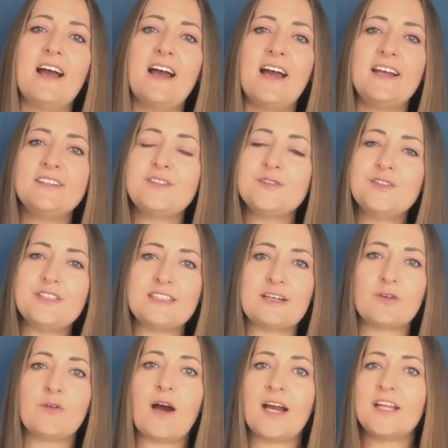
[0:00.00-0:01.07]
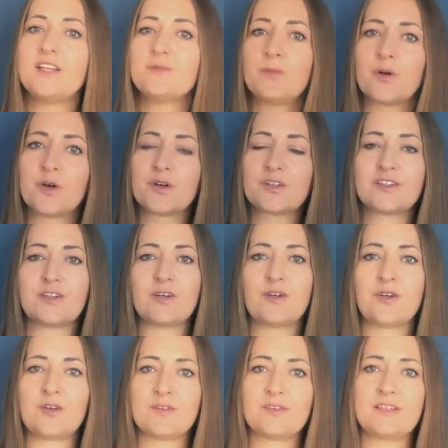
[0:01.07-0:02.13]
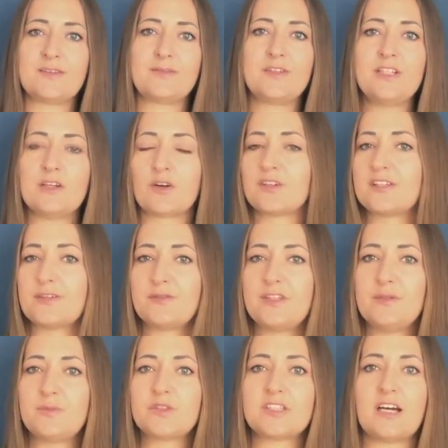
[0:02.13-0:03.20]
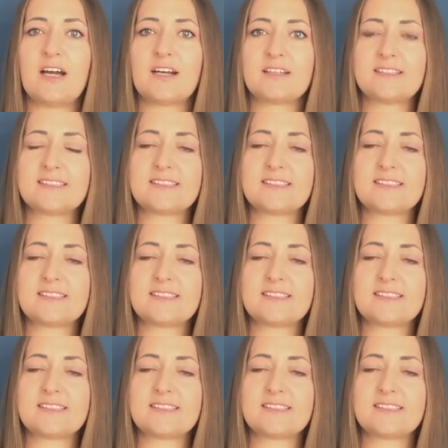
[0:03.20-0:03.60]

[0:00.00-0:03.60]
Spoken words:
And you need a whiteboard on the flip chart.